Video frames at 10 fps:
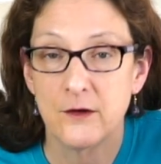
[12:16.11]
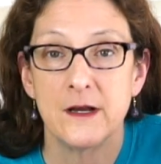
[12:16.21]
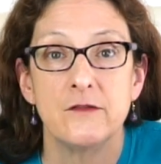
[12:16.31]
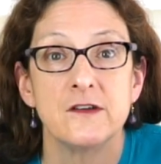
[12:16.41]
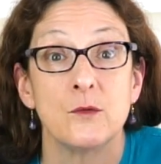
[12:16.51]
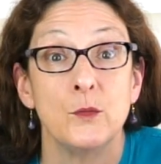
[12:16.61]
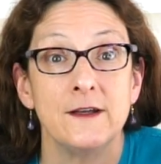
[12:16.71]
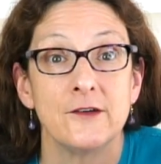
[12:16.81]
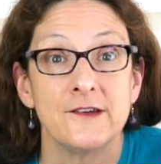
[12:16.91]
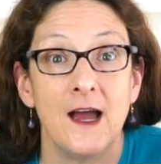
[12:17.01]
There are even some
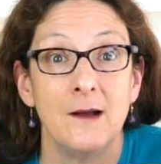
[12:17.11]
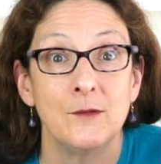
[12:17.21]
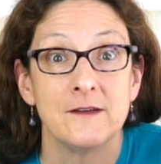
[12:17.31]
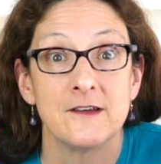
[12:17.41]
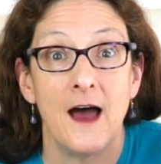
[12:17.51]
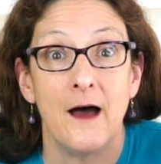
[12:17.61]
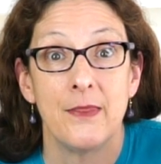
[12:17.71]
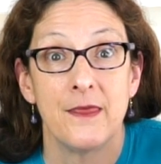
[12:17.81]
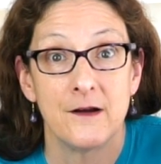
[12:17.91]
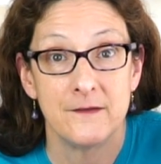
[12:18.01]
Windows tablets
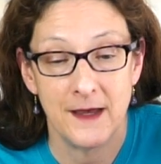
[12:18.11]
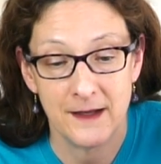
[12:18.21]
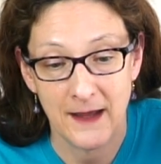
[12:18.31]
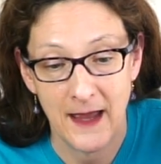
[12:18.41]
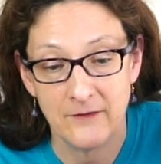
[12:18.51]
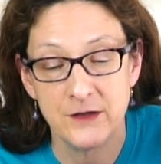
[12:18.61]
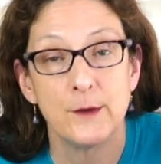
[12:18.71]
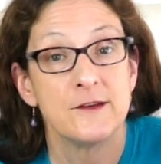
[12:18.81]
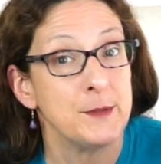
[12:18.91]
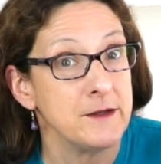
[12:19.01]
out there that have
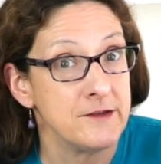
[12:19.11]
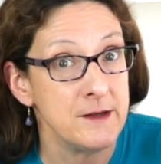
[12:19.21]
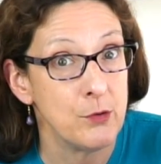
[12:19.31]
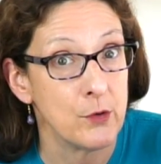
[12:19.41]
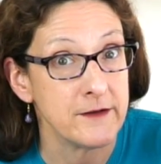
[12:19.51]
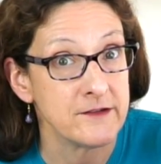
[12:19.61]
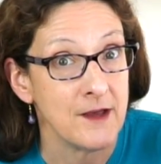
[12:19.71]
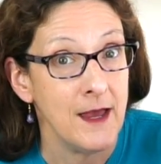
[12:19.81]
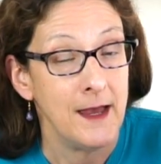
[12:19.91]
U S B C ports,